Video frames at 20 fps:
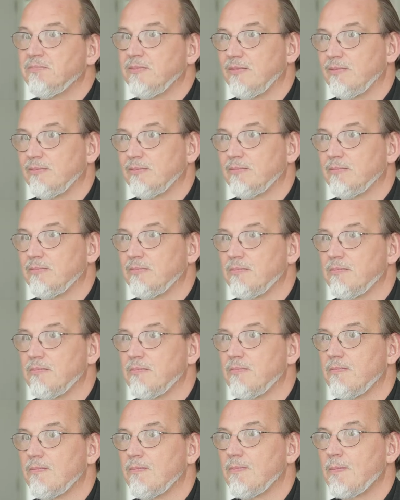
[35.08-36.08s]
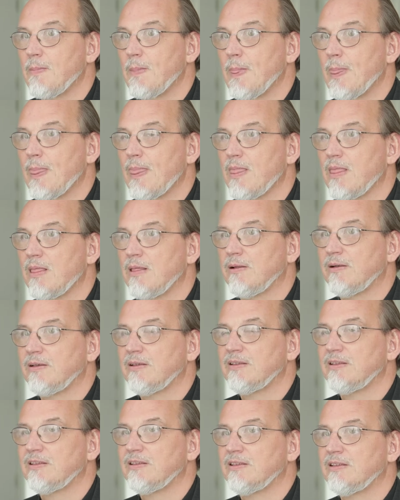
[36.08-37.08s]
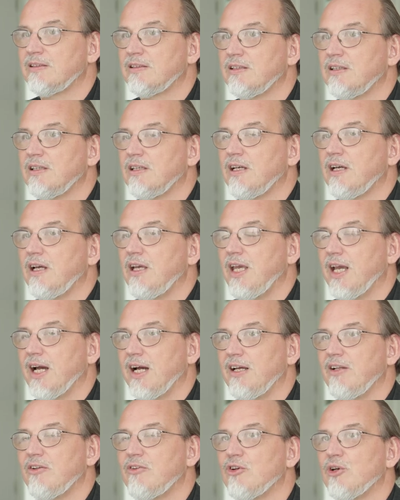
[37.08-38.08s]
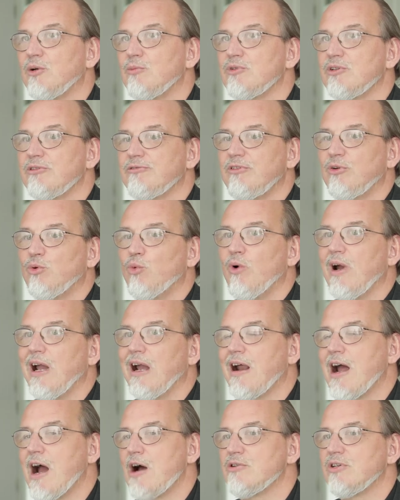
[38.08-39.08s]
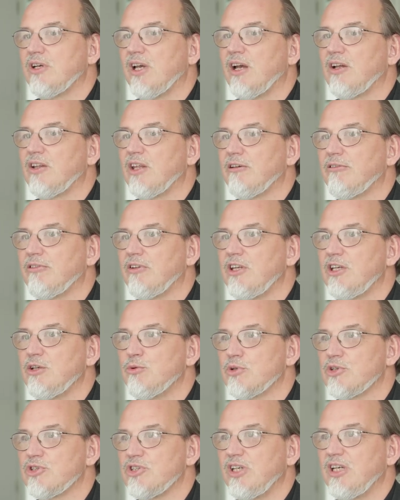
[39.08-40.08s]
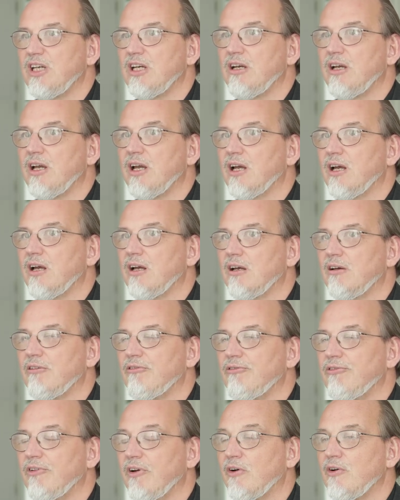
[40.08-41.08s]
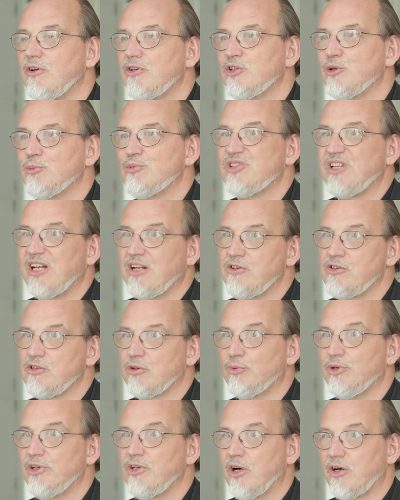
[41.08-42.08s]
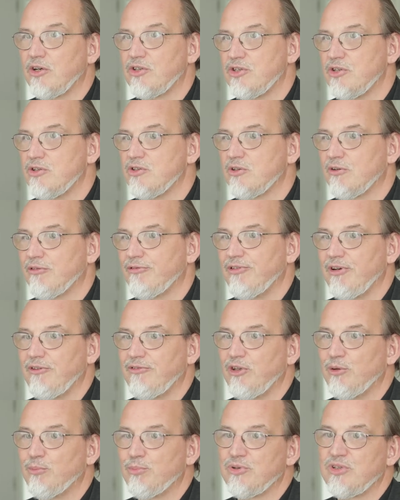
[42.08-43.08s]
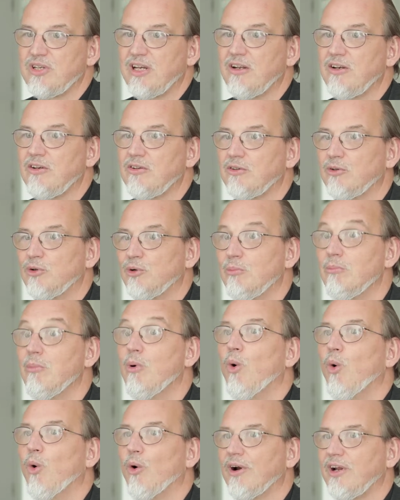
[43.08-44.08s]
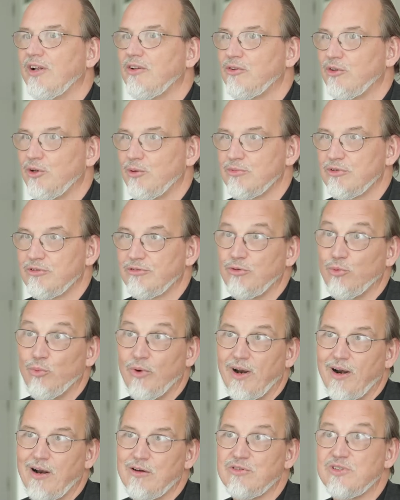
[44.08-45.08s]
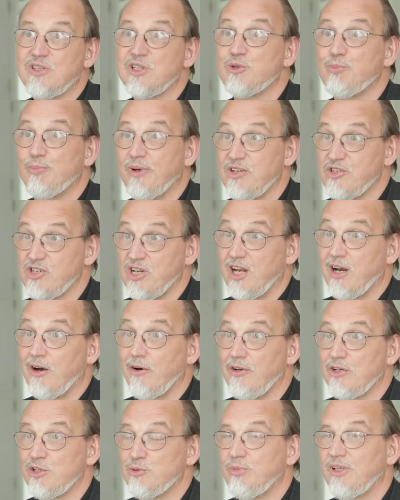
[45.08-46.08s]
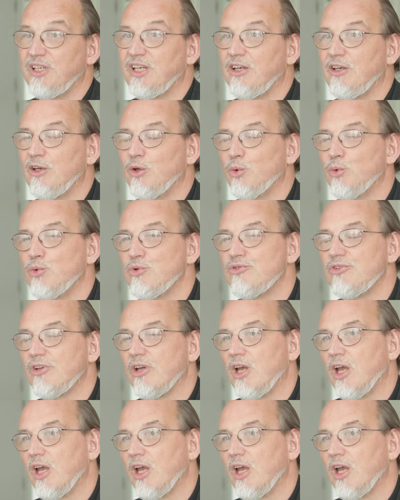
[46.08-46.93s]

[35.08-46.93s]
Could you tell us a bit more about the benefits? Yeah, in terms of the warehousing activities, we're seeing uh, very substantial reductions of fifty percent or more in terms of the warehouse dispatch areas being used.